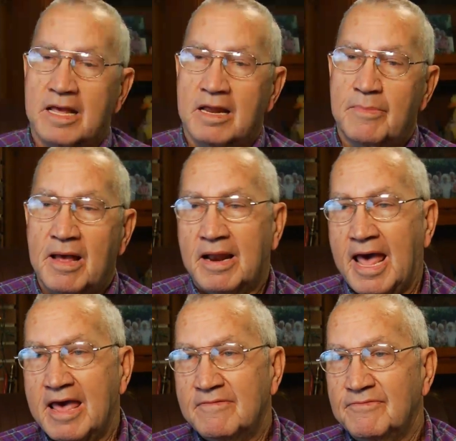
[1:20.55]
I got about
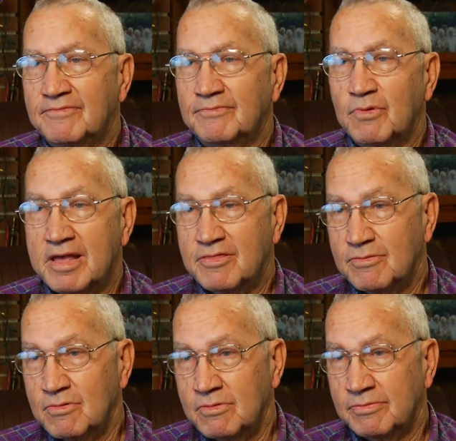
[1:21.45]
halfway
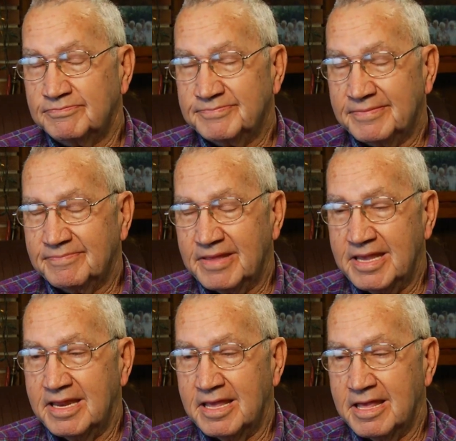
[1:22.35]
through
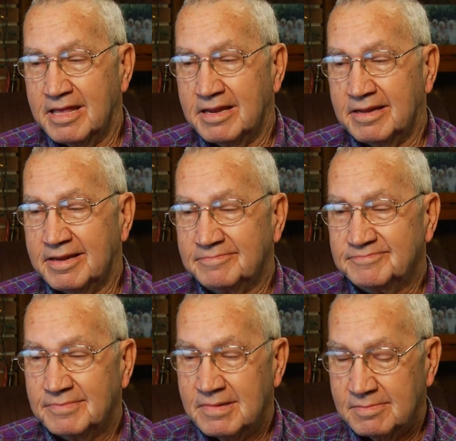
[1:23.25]
eating it, and
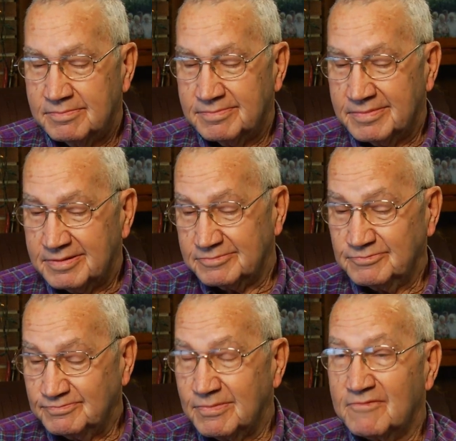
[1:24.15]

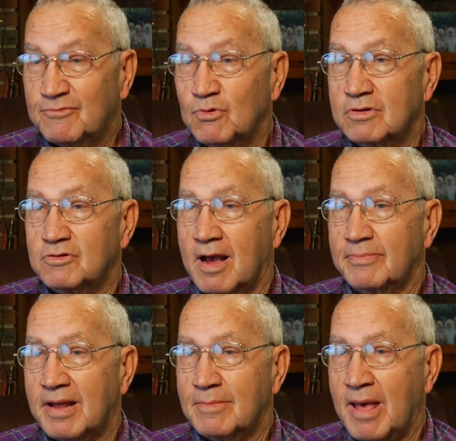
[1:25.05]
my fork
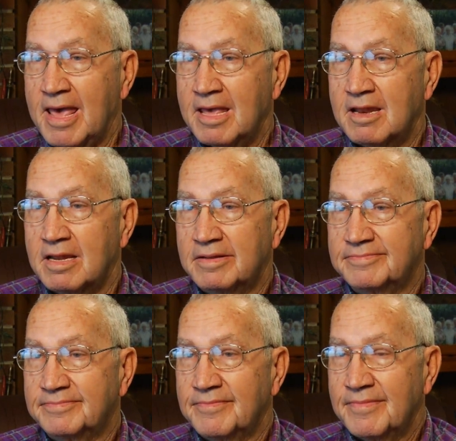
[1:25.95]
dropped out of my hand.
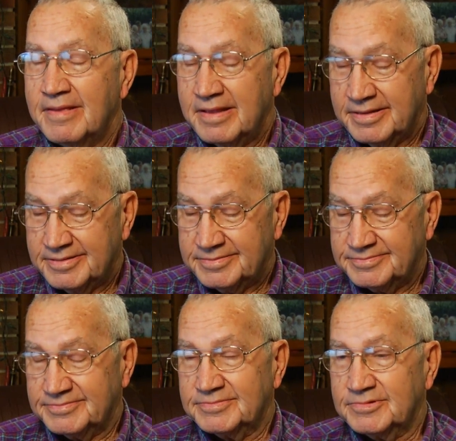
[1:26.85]

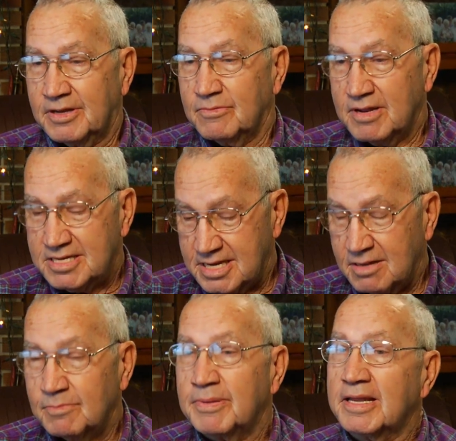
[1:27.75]
So I reached
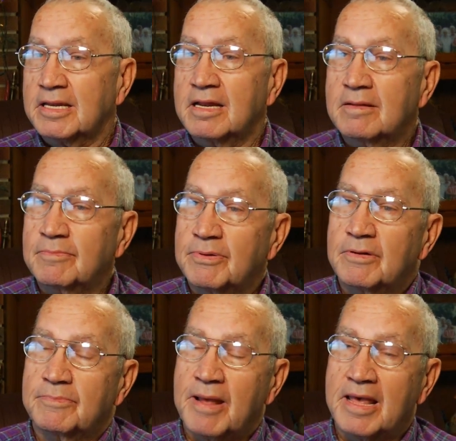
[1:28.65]
down, picked it up, and
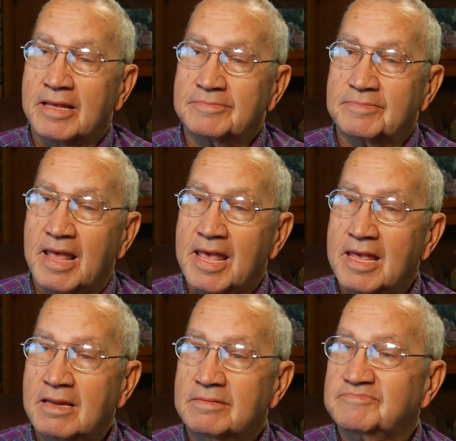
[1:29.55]
put it back in my
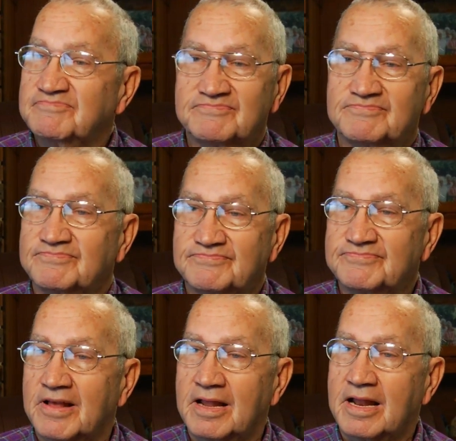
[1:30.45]
hand,
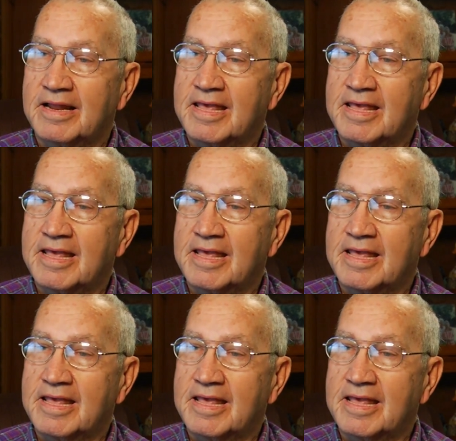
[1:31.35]
uh,